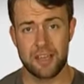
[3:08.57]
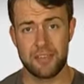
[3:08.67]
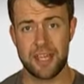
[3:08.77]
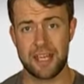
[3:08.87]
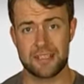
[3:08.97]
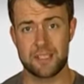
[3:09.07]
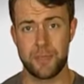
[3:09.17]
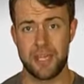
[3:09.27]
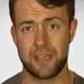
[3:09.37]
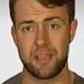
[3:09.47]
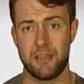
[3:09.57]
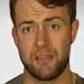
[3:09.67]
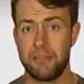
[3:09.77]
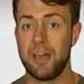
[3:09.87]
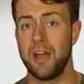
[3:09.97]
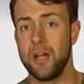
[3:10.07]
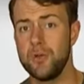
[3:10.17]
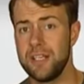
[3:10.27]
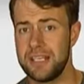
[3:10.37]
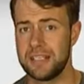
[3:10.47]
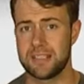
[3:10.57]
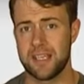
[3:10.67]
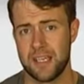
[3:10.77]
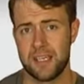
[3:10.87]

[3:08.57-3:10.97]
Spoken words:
they had to pick their own leaders